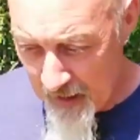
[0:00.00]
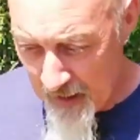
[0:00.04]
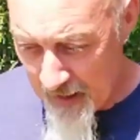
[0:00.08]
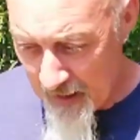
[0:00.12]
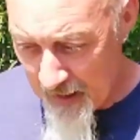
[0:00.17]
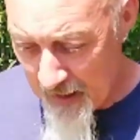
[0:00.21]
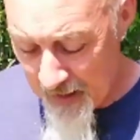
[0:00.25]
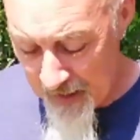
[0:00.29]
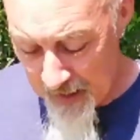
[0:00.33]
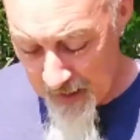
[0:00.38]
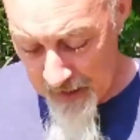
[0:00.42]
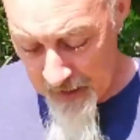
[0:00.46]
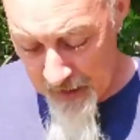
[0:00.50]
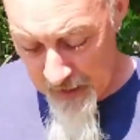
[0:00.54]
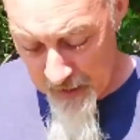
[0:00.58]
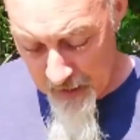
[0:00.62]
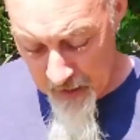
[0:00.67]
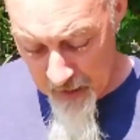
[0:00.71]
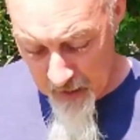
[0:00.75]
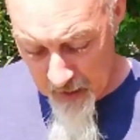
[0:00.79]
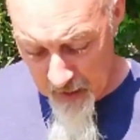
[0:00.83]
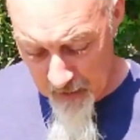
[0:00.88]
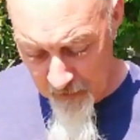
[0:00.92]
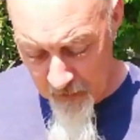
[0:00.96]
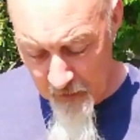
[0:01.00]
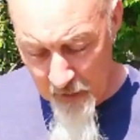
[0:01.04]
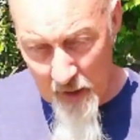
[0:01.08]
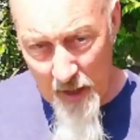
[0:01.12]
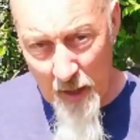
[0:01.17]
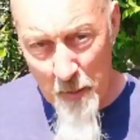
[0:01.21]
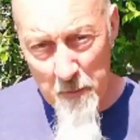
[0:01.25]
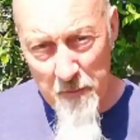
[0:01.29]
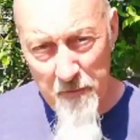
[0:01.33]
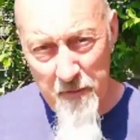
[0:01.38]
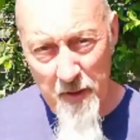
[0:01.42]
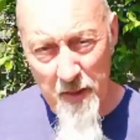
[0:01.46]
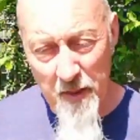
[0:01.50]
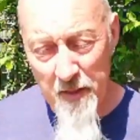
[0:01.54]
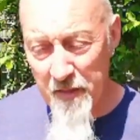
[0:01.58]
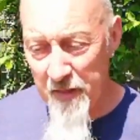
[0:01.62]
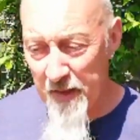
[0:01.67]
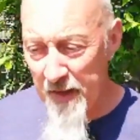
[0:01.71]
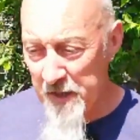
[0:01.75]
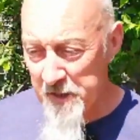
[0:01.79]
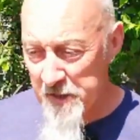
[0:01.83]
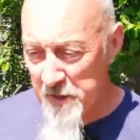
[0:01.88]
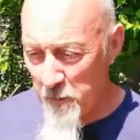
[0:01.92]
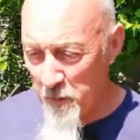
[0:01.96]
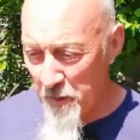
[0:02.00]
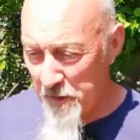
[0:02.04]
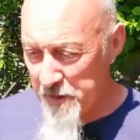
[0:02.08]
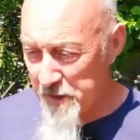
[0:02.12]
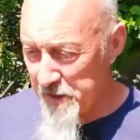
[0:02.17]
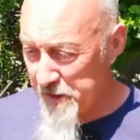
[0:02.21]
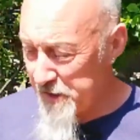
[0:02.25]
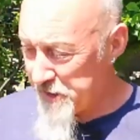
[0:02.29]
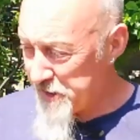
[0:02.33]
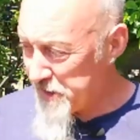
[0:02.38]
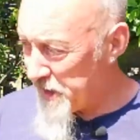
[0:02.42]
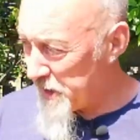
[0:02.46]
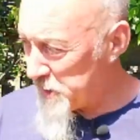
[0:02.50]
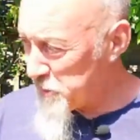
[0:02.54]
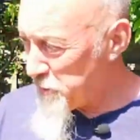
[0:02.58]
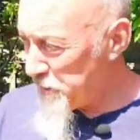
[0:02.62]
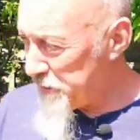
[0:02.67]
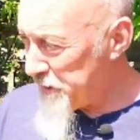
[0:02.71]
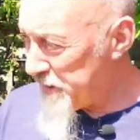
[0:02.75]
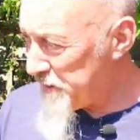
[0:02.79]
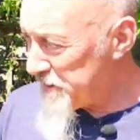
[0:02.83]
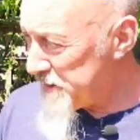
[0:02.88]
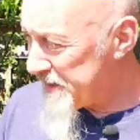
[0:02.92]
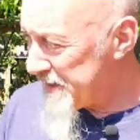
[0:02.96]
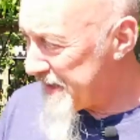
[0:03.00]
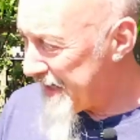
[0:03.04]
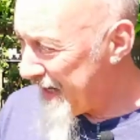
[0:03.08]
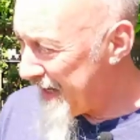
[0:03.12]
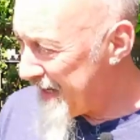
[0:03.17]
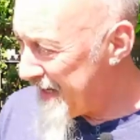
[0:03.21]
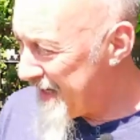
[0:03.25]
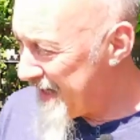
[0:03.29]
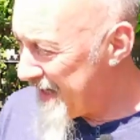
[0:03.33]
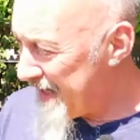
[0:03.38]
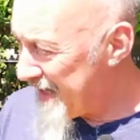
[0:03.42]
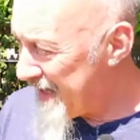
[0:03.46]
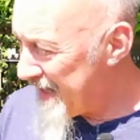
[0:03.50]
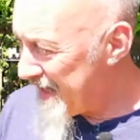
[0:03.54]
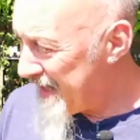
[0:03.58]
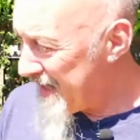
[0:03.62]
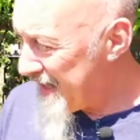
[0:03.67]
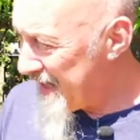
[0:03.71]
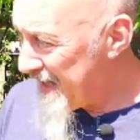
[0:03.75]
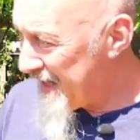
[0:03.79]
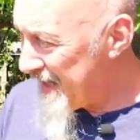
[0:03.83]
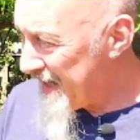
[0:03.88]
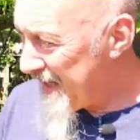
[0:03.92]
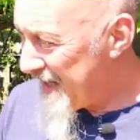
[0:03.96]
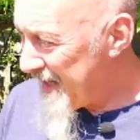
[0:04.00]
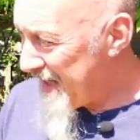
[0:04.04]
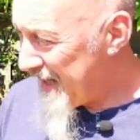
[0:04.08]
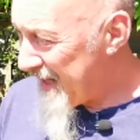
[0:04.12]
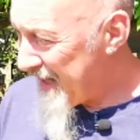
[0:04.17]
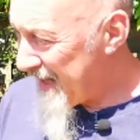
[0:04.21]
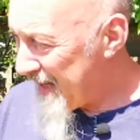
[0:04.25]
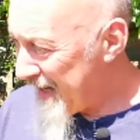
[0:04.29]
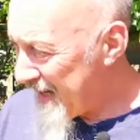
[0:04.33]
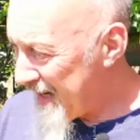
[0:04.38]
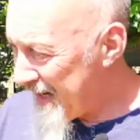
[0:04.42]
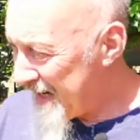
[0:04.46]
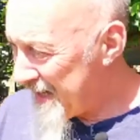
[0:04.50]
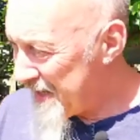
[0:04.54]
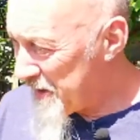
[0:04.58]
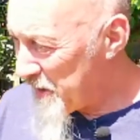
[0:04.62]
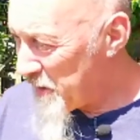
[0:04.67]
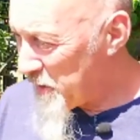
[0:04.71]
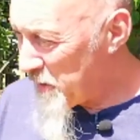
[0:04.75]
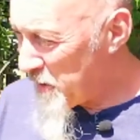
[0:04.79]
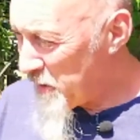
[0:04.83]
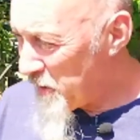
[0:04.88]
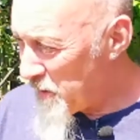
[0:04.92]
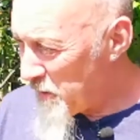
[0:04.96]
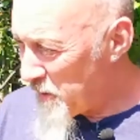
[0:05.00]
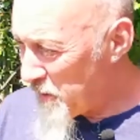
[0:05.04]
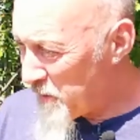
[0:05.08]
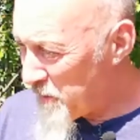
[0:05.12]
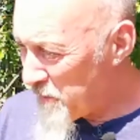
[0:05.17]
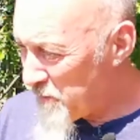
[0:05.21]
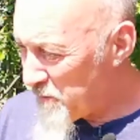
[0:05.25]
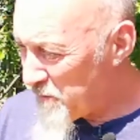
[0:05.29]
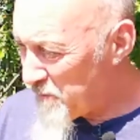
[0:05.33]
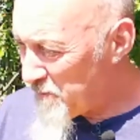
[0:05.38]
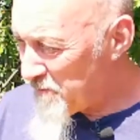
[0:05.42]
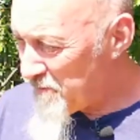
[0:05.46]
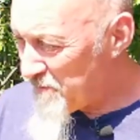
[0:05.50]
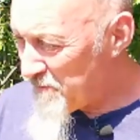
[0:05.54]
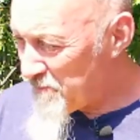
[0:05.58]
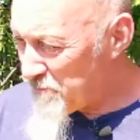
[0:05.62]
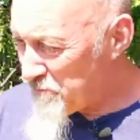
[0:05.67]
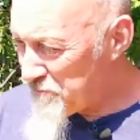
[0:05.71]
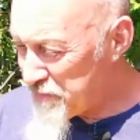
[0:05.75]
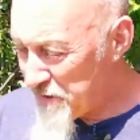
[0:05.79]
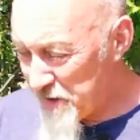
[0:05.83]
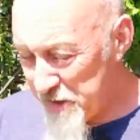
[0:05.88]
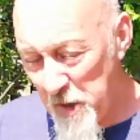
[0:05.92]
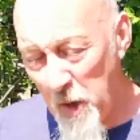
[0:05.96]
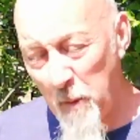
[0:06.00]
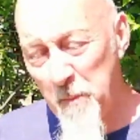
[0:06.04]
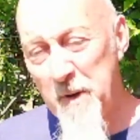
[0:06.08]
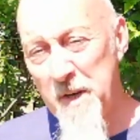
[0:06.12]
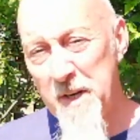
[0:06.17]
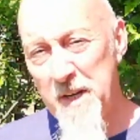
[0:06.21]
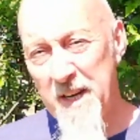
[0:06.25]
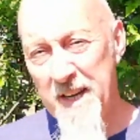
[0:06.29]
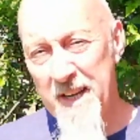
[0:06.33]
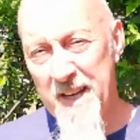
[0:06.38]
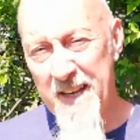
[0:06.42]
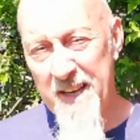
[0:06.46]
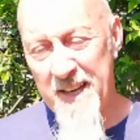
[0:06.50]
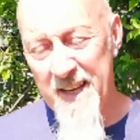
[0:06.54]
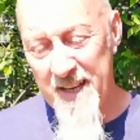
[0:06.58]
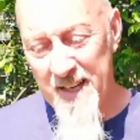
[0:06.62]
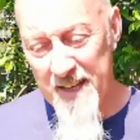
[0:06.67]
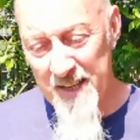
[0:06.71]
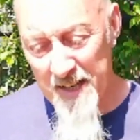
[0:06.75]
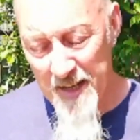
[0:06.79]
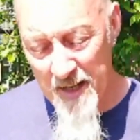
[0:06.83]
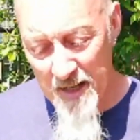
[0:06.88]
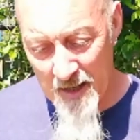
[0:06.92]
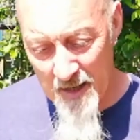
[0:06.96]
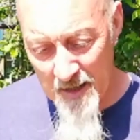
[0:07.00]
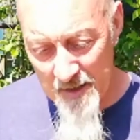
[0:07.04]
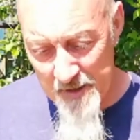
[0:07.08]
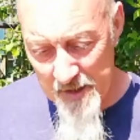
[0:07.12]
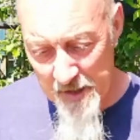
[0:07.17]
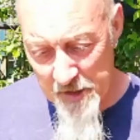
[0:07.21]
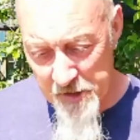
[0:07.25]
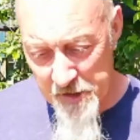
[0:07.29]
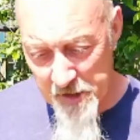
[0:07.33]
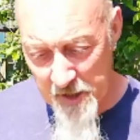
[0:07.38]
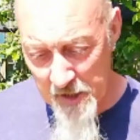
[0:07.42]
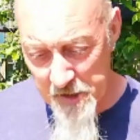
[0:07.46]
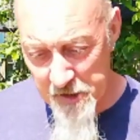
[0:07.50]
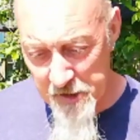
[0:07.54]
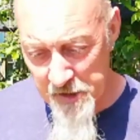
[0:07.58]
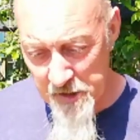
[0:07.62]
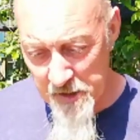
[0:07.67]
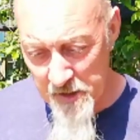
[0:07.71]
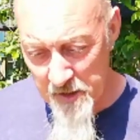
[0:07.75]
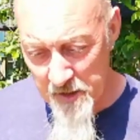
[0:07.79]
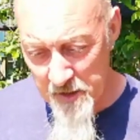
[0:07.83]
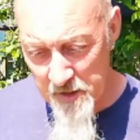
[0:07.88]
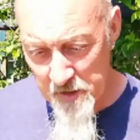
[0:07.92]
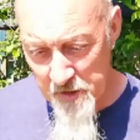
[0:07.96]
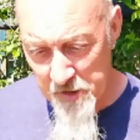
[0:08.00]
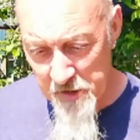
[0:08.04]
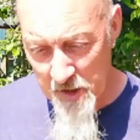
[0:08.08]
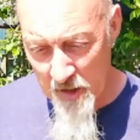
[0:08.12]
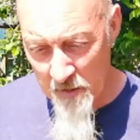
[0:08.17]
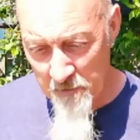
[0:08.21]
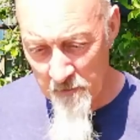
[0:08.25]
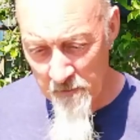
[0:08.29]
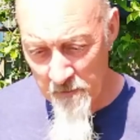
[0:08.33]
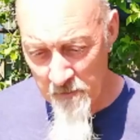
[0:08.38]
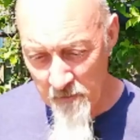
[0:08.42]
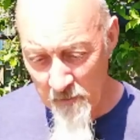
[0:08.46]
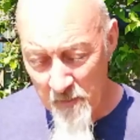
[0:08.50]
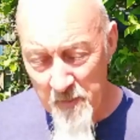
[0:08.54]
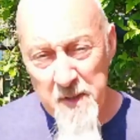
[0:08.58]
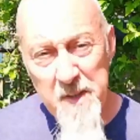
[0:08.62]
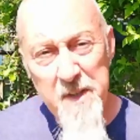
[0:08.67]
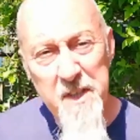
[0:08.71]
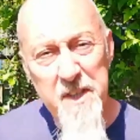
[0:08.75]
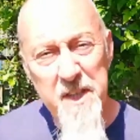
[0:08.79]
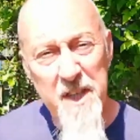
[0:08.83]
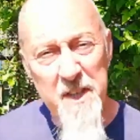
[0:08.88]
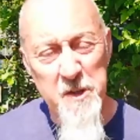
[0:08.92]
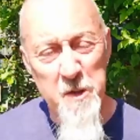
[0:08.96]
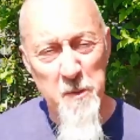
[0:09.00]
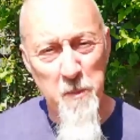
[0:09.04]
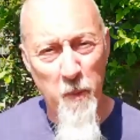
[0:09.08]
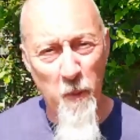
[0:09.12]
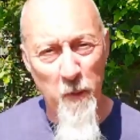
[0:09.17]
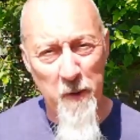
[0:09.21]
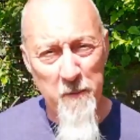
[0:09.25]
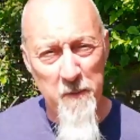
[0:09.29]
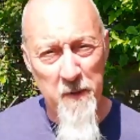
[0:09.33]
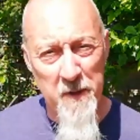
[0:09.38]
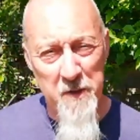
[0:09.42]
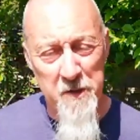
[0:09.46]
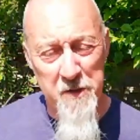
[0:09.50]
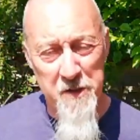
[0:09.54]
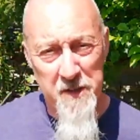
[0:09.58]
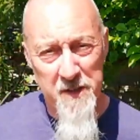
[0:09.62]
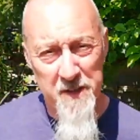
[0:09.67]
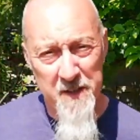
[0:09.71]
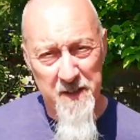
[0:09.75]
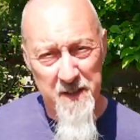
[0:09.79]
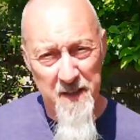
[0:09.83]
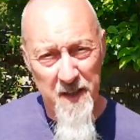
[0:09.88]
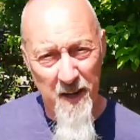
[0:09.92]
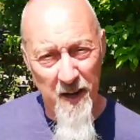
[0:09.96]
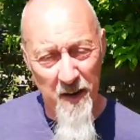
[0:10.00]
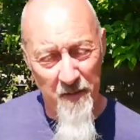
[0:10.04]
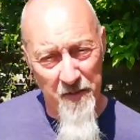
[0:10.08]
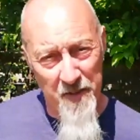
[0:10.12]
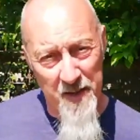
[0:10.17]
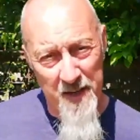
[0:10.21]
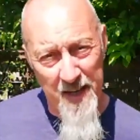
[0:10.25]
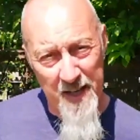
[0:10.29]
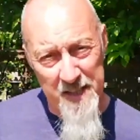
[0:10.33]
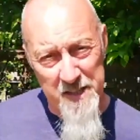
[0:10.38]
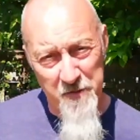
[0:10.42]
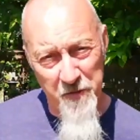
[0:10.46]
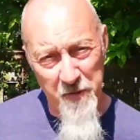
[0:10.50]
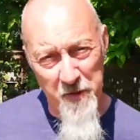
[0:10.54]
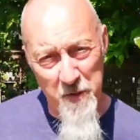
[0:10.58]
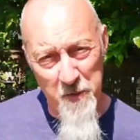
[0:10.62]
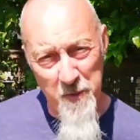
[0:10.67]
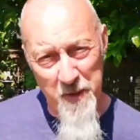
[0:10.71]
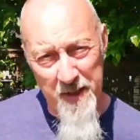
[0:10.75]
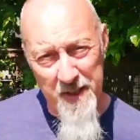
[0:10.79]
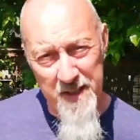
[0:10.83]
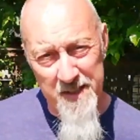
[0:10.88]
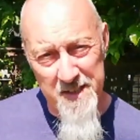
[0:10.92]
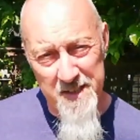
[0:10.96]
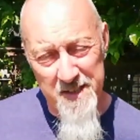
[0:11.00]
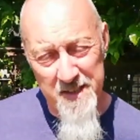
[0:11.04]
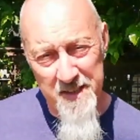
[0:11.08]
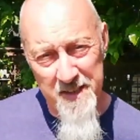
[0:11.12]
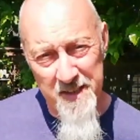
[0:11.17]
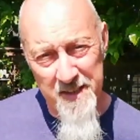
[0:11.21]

and I've got a couple of other things I wanted to discuss with you today, and predominantly discuss some disappointments over the last few weeks.